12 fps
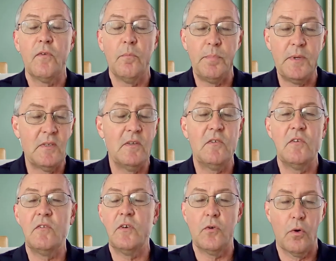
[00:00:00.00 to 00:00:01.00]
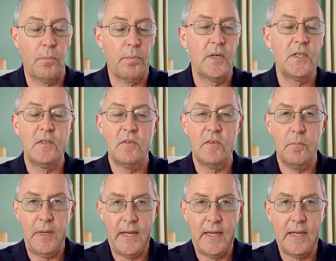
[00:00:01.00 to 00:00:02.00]
for businesses and corporations
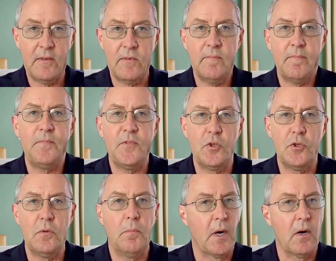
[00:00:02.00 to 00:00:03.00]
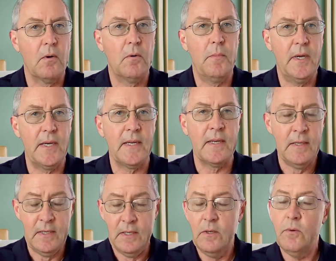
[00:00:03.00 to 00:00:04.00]
and banks to borrow money.
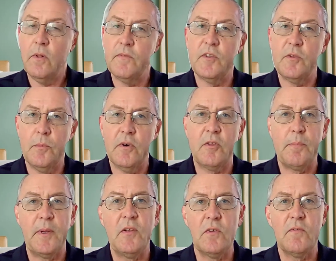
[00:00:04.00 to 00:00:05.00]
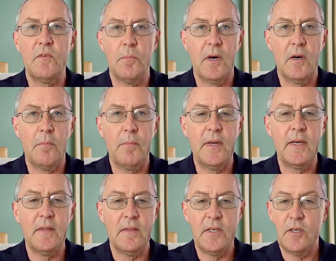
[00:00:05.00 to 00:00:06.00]
Well, if it's more expensive to borrow
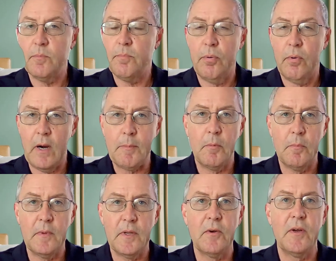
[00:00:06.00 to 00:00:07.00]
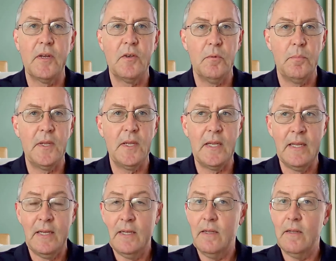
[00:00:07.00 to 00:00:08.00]
money, then you're probably going to be
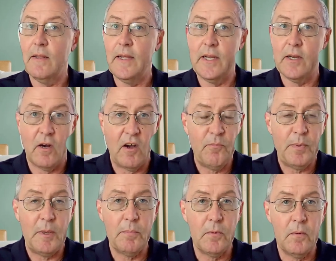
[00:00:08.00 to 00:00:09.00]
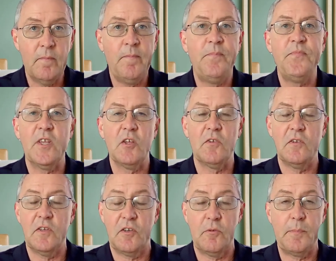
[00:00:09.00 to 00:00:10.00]
laying off people because
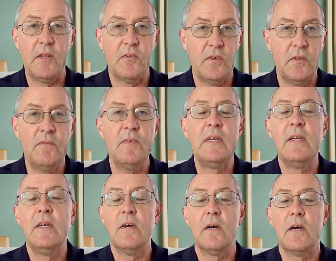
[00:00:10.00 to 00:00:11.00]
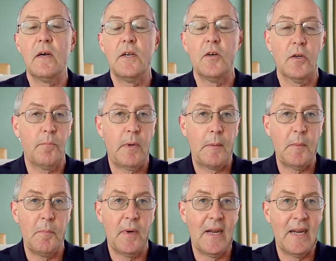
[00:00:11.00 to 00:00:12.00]
it's expensive. You're
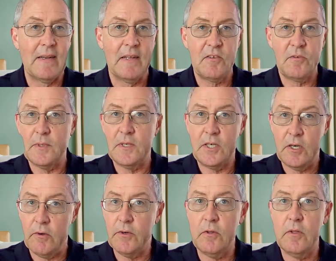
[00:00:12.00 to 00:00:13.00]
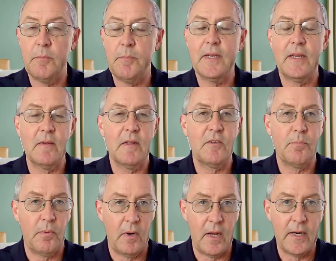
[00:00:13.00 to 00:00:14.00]
probably buying less material and making less
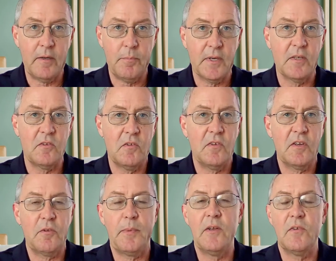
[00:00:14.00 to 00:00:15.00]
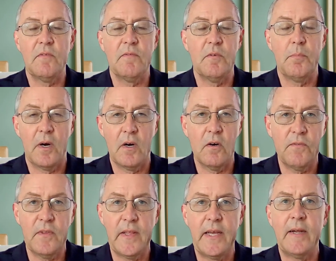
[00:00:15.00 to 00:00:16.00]
product because it's expensive to borrow
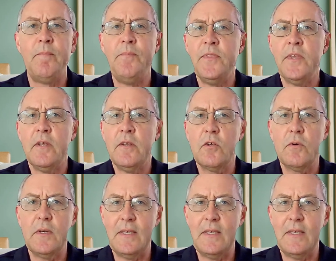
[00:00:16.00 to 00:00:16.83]
for that. So